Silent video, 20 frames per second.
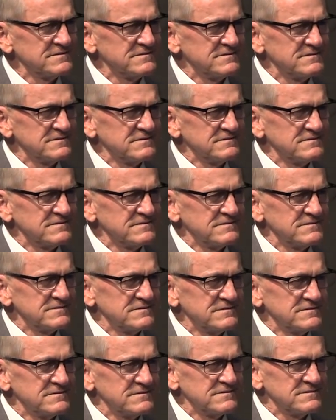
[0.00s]

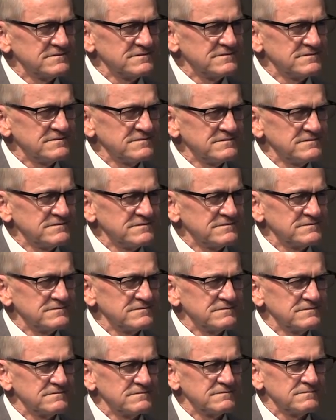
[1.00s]

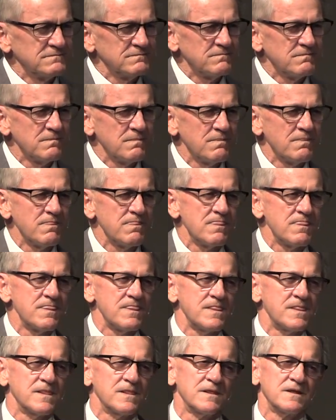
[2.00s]

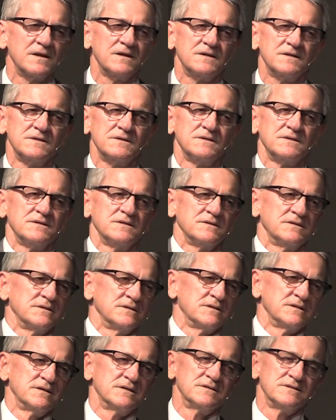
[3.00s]

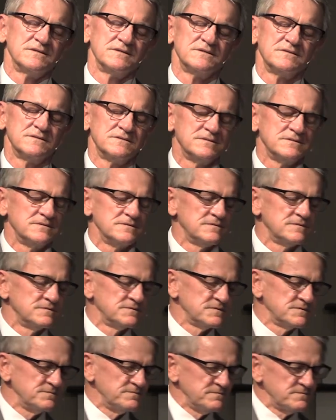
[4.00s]

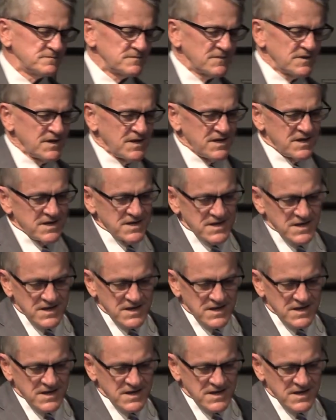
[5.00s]
(silence)